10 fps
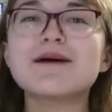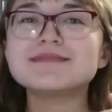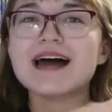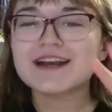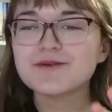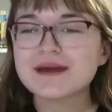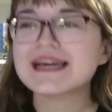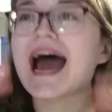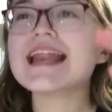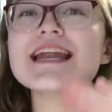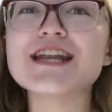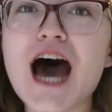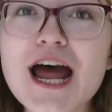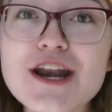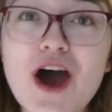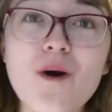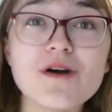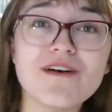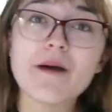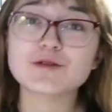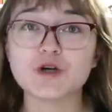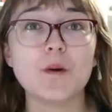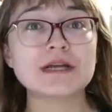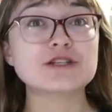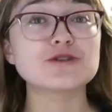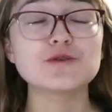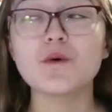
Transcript: comes out in a week. I did not know if I was going to